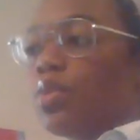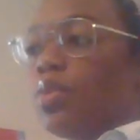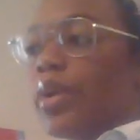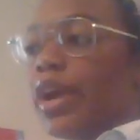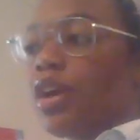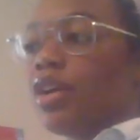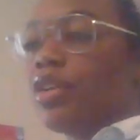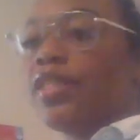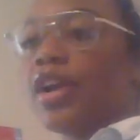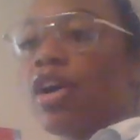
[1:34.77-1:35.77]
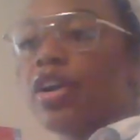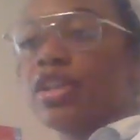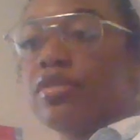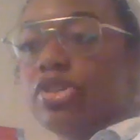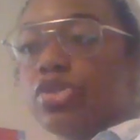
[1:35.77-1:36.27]
where they are
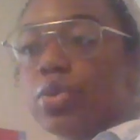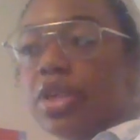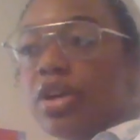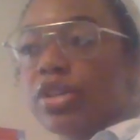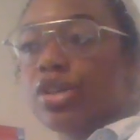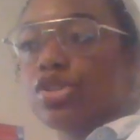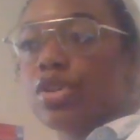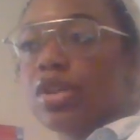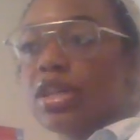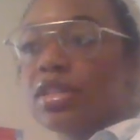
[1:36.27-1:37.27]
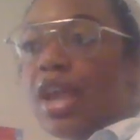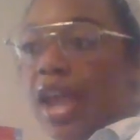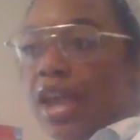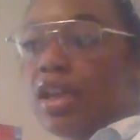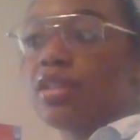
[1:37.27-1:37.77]
individually on their journeys
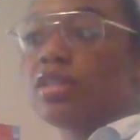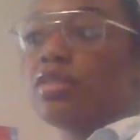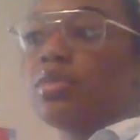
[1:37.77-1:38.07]
and